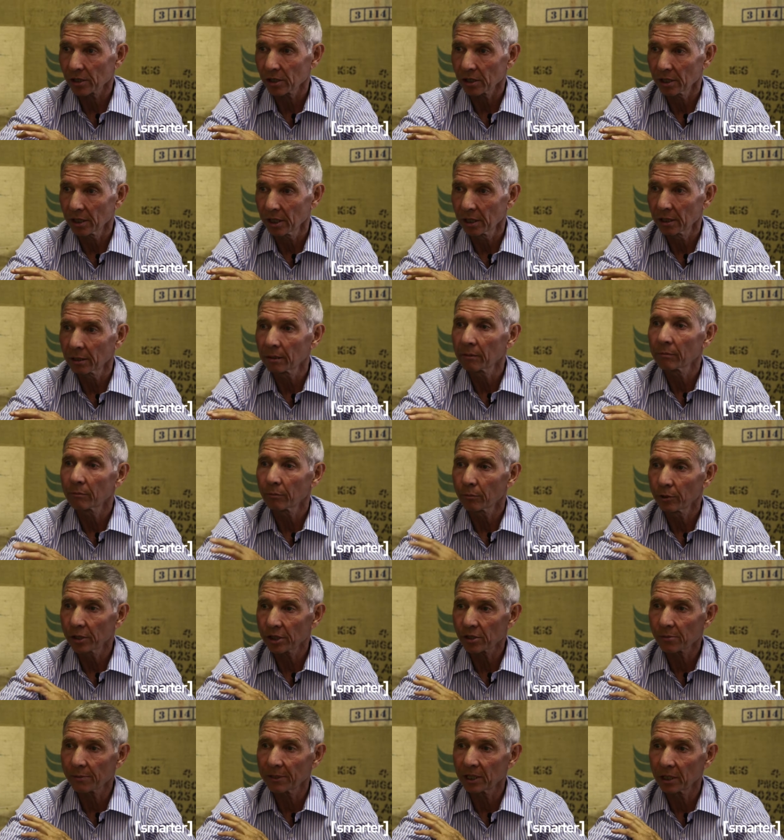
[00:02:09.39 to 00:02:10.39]
in
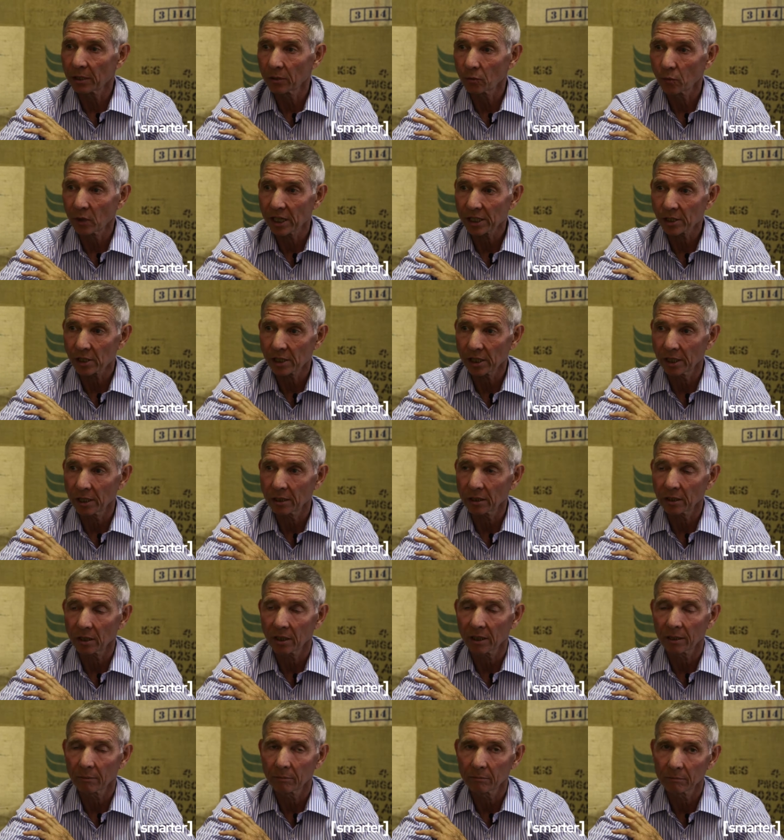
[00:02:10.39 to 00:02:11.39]
Brisbane and West End
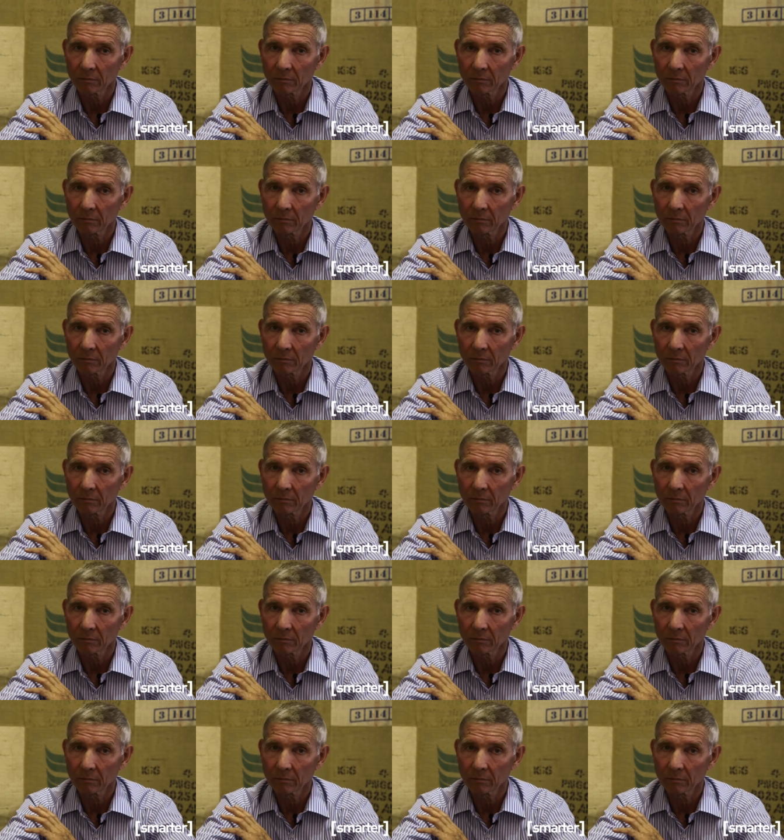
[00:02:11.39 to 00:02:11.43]
on,